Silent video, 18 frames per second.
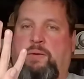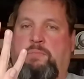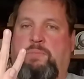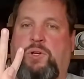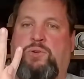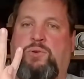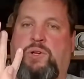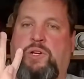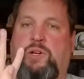
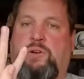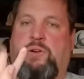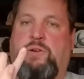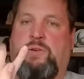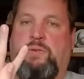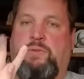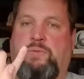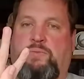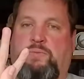between your
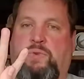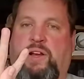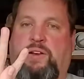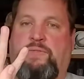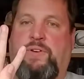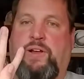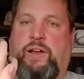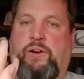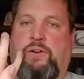ring
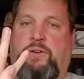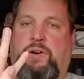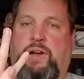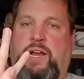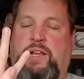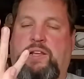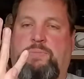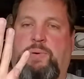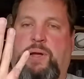finger
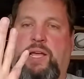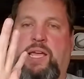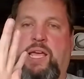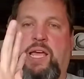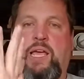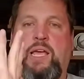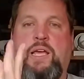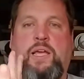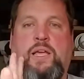and your
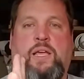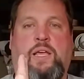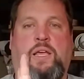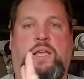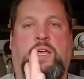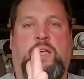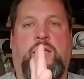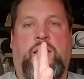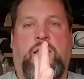pinky,
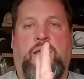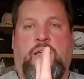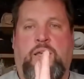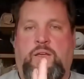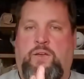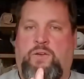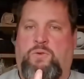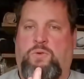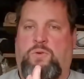
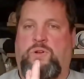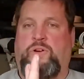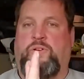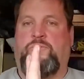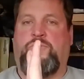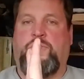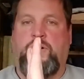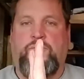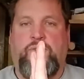hold it in
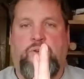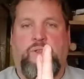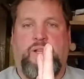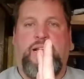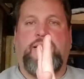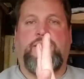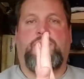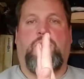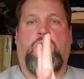front of you
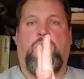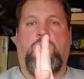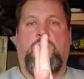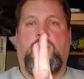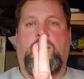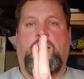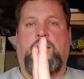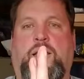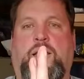like so,
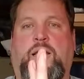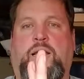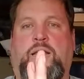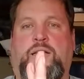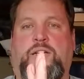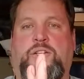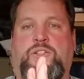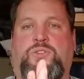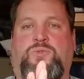and
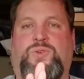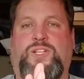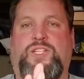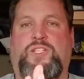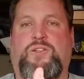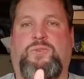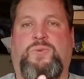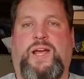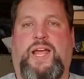just
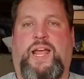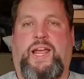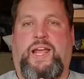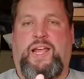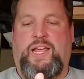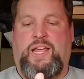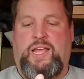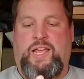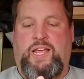twist away.
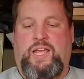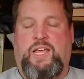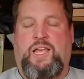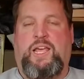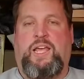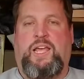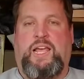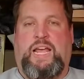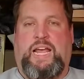
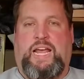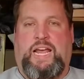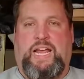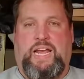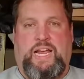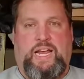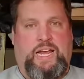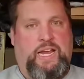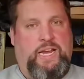
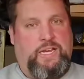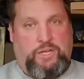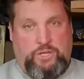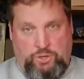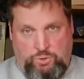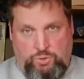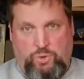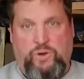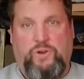And
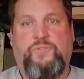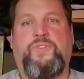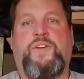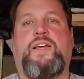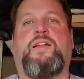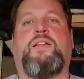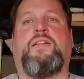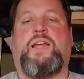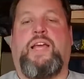you will
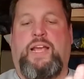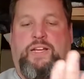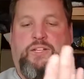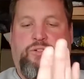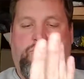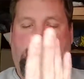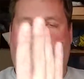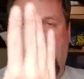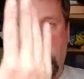feel a
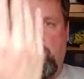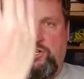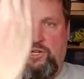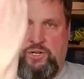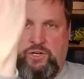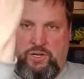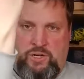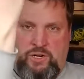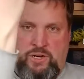stretch
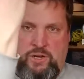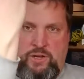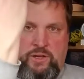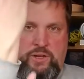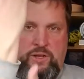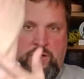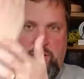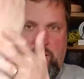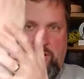
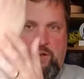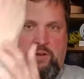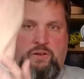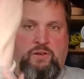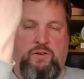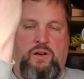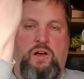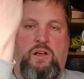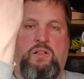
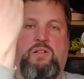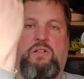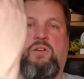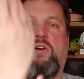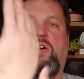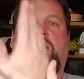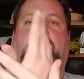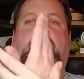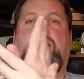all
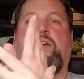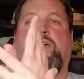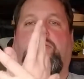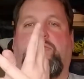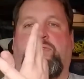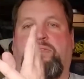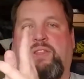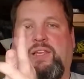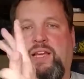along here.
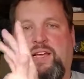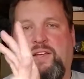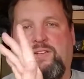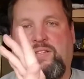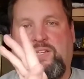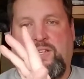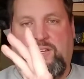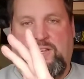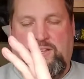
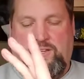This,